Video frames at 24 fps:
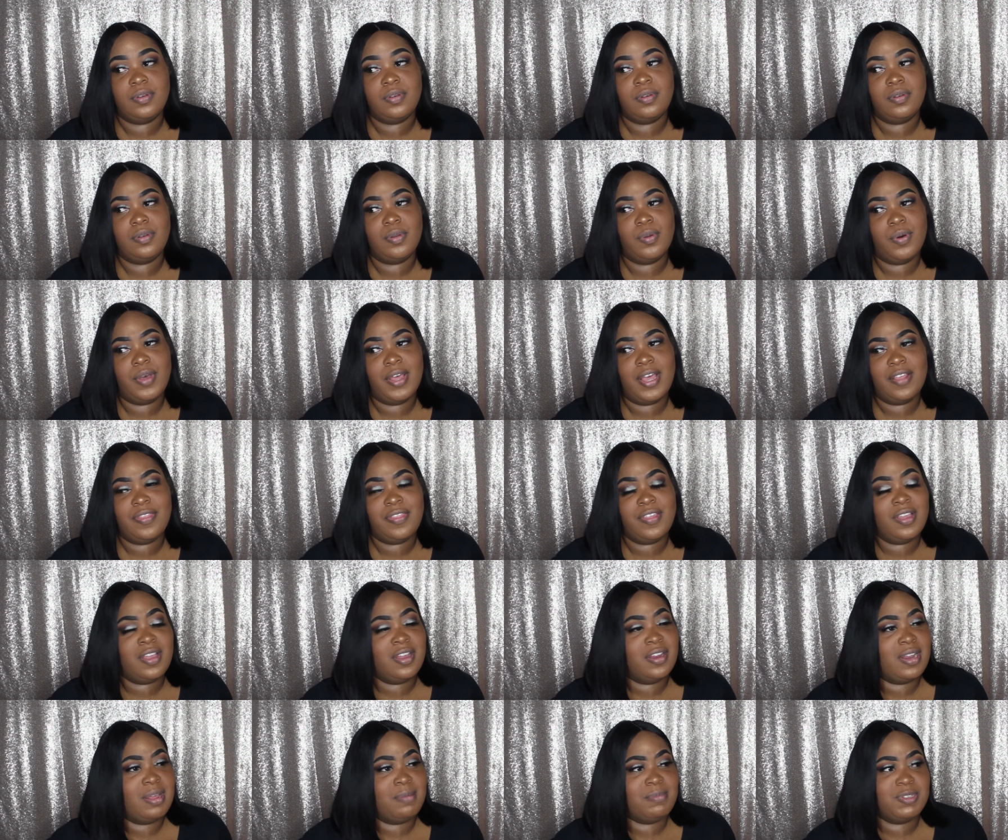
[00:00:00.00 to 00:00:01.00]
Lloyd, I
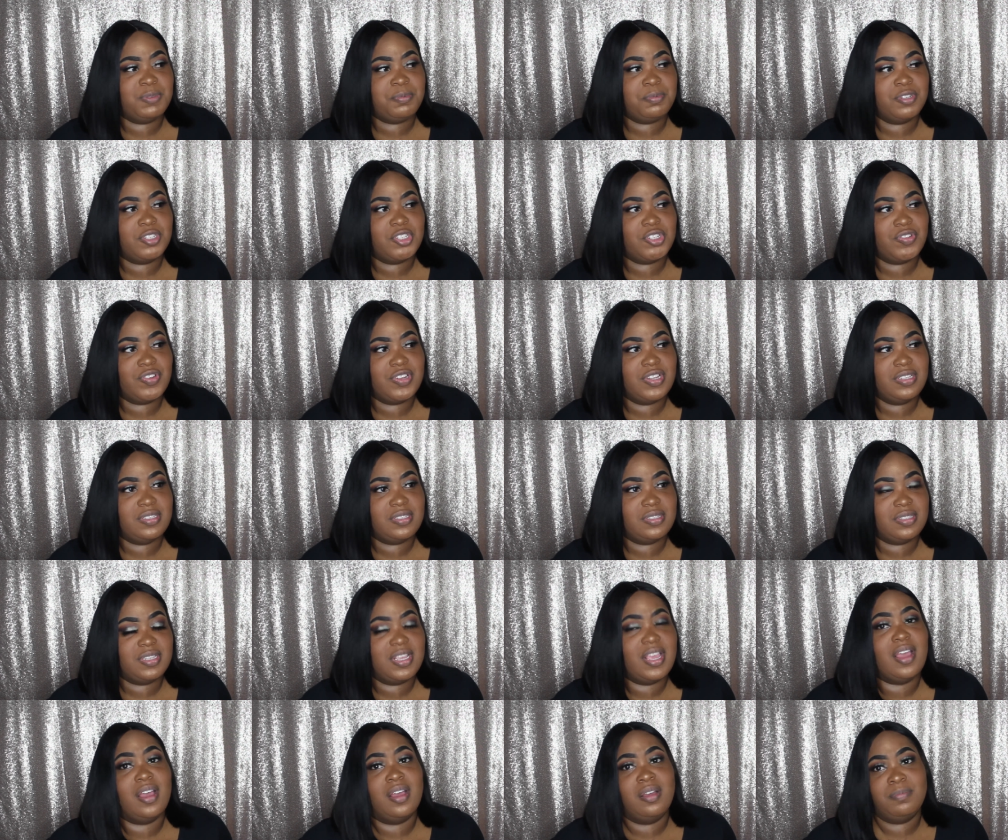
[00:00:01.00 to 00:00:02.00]
think her name is Patrice.
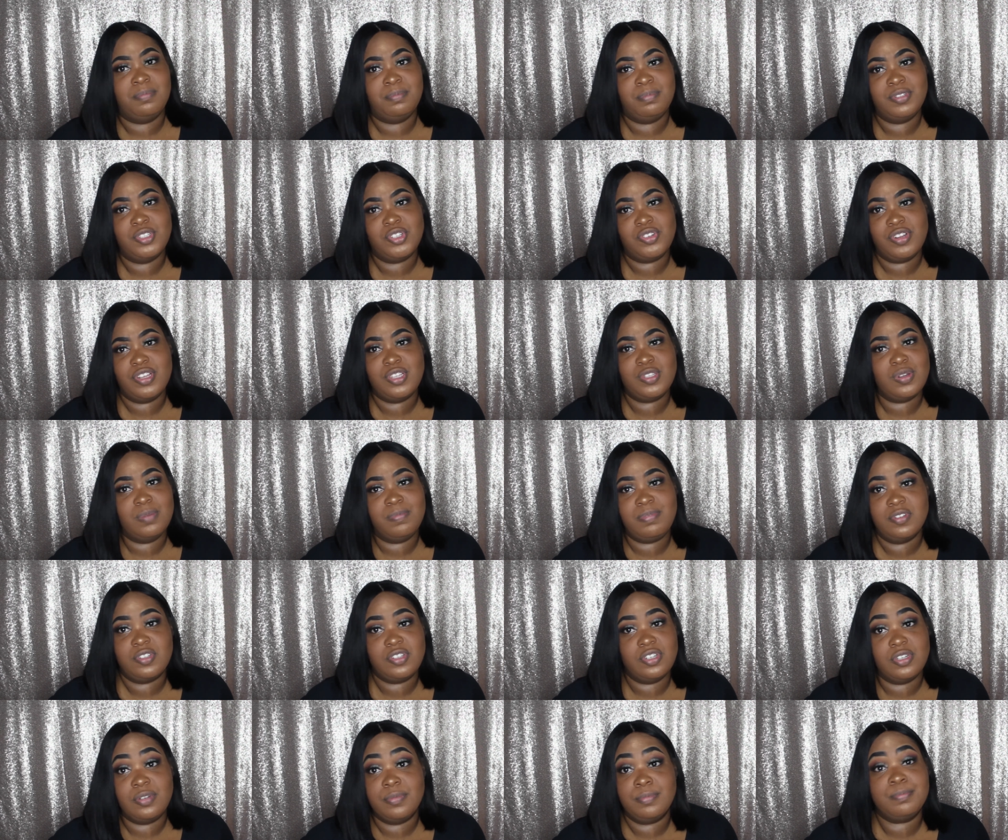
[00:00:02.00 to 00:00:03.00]
Yeah, Patrice or
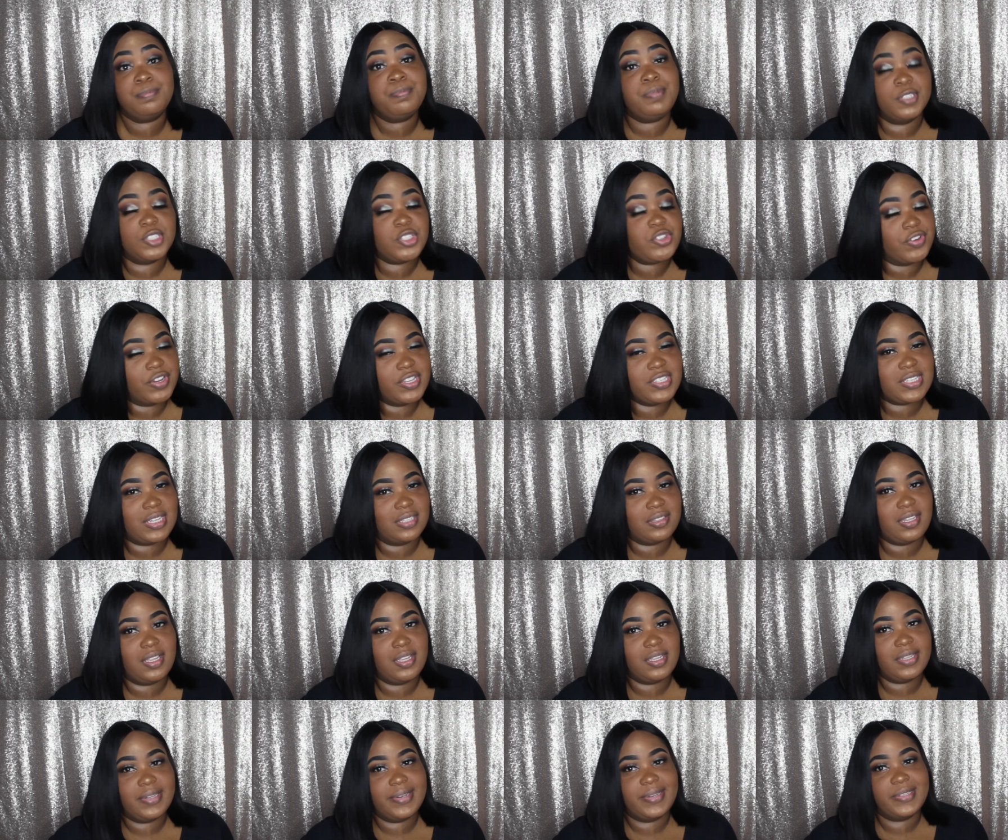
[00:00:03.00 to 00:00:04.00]
Patri Patrice, I
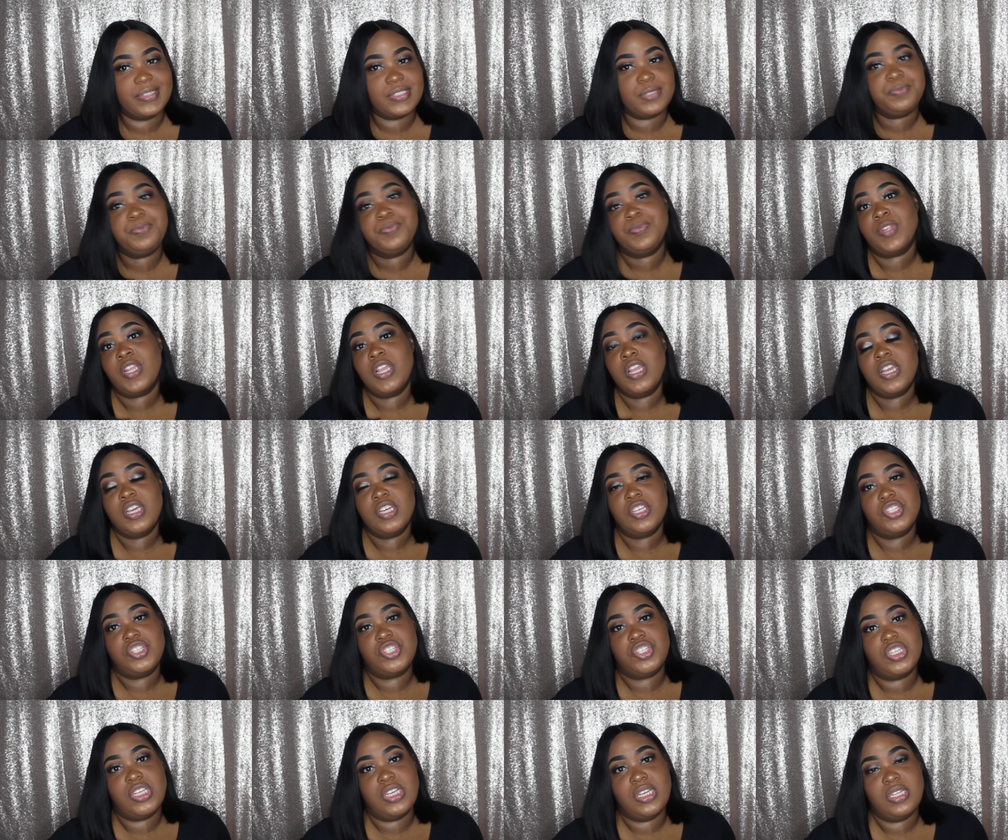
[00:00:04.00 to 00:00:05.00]
think it is
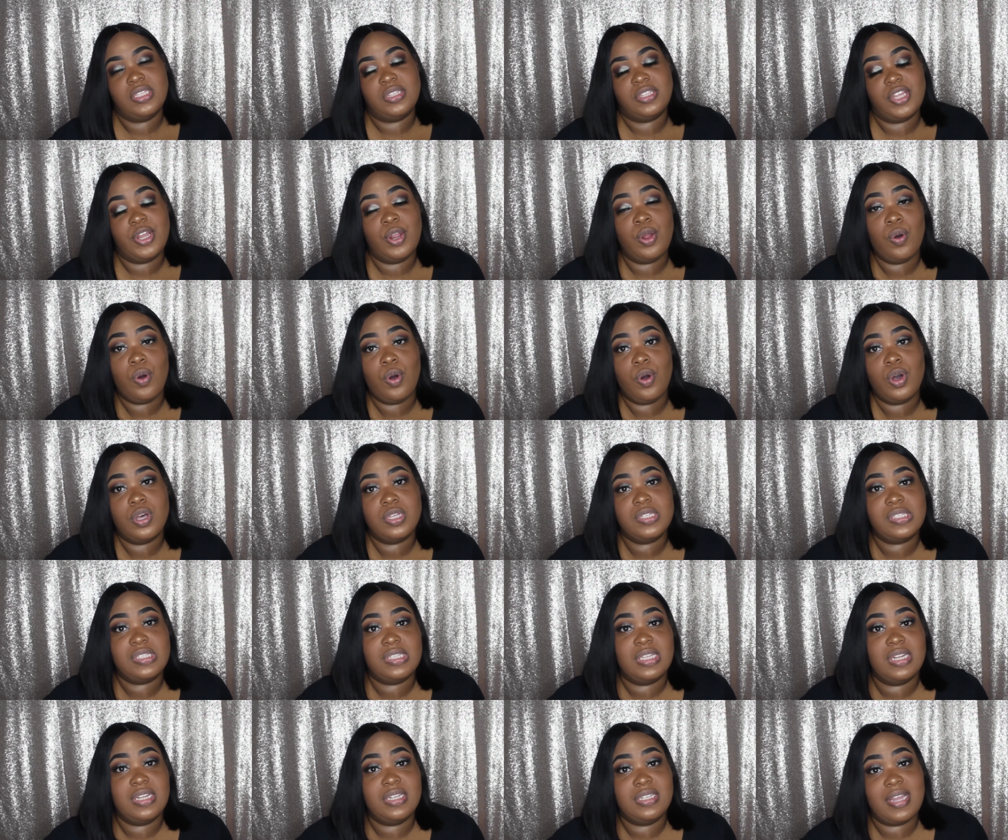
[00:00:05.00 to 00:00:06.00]
she they're all
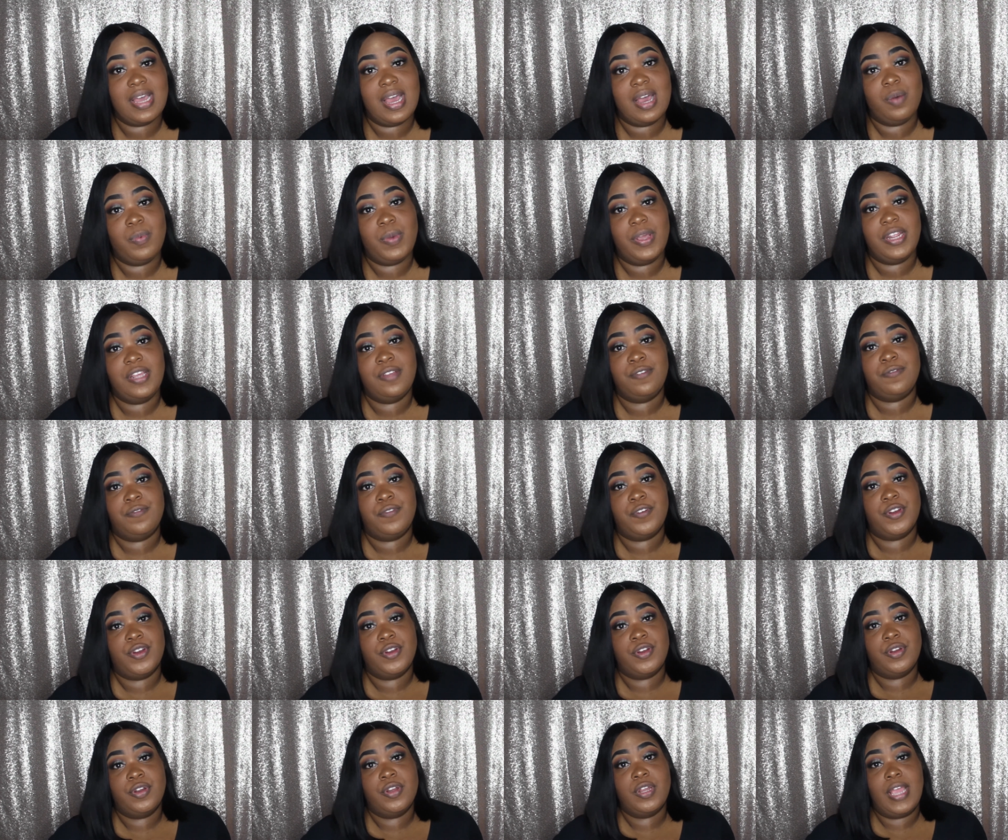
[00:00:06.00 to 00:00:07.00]
sitting down waiting
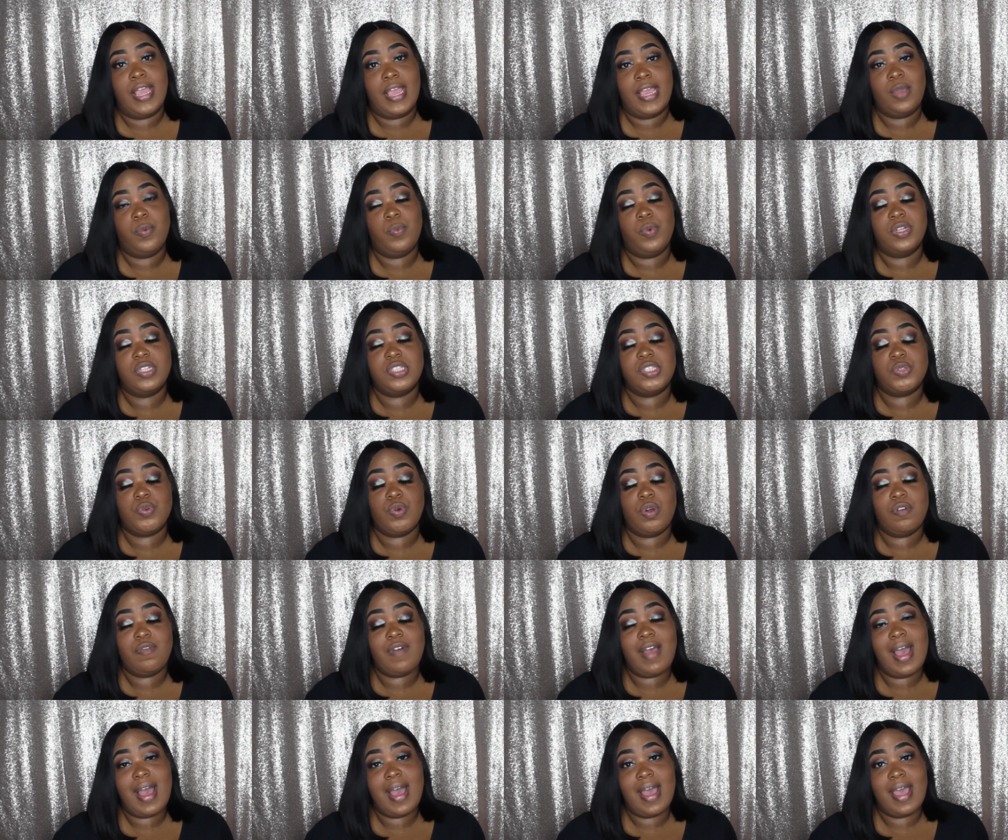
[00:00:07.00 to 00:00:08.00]
for A1 to
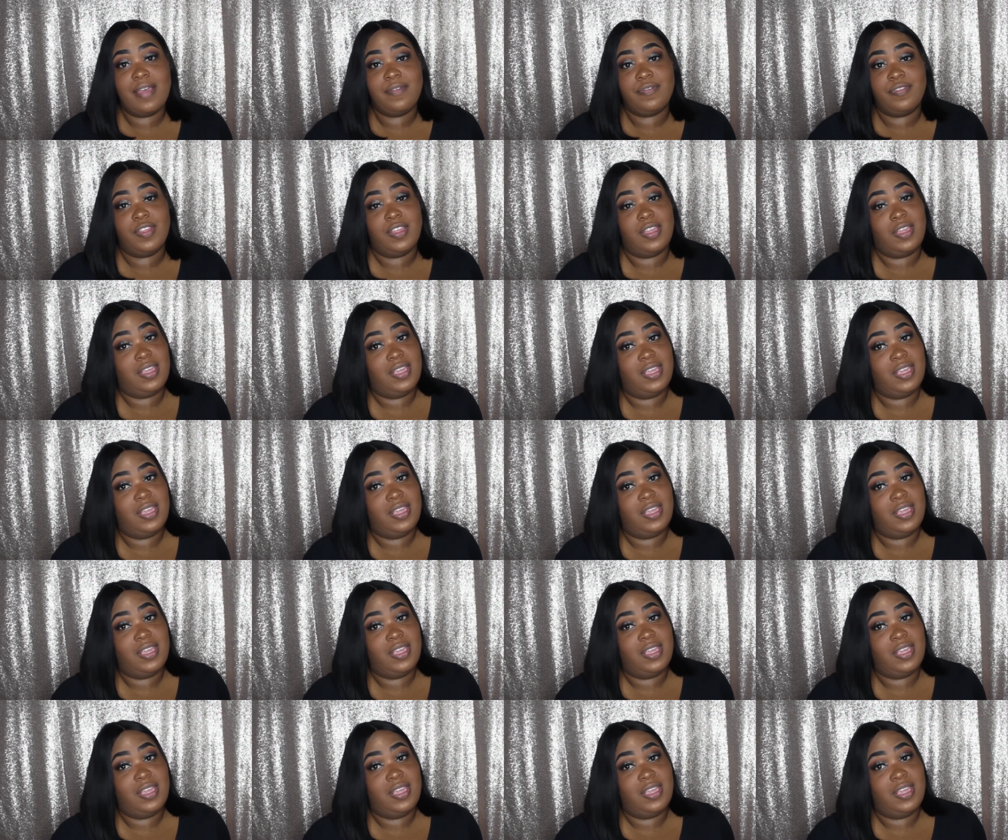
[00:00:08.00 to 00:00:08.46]
arrive.